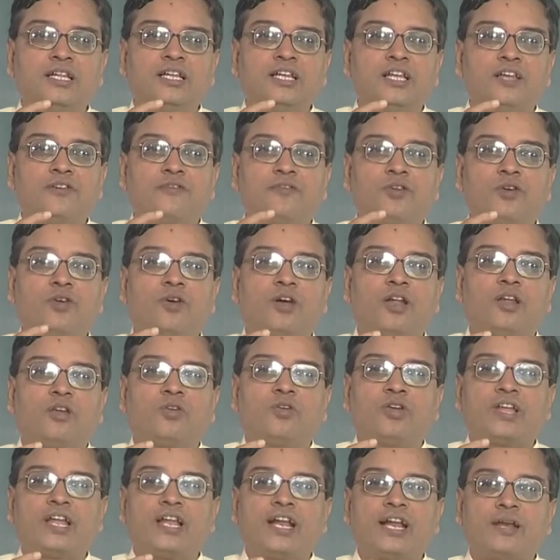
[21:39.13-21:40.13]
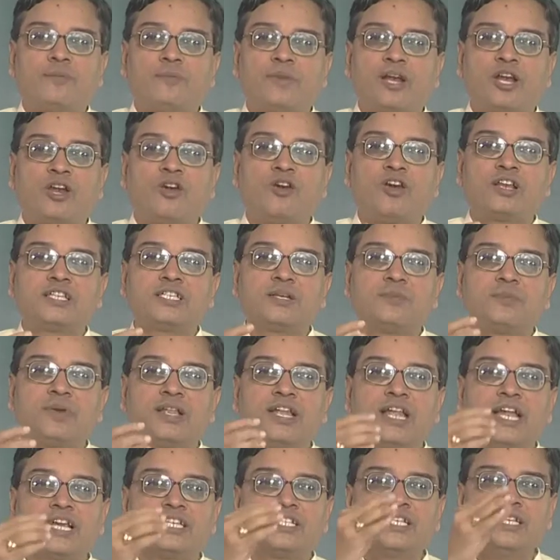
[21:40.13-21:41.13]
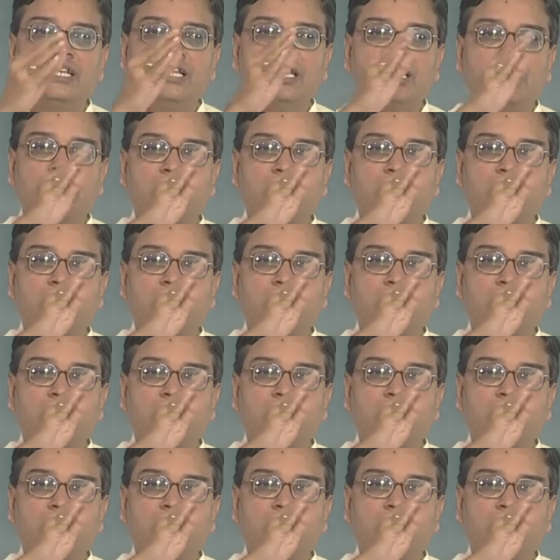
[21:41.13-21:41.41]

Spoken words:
If you are looking at metrology application,